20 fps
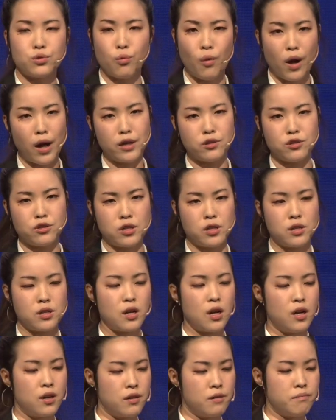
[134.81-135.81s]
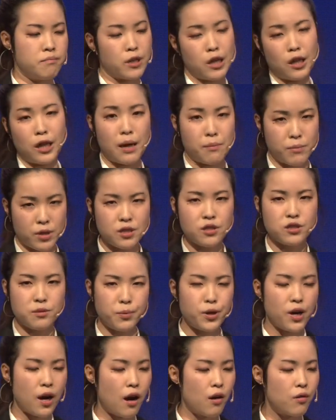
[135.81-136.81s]
100 kilometers
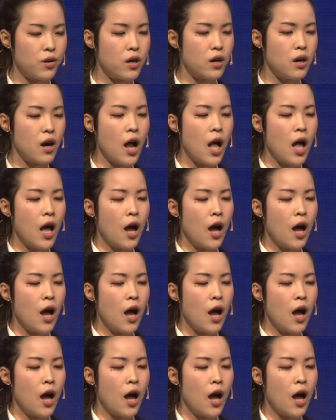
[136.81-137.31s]
per hour,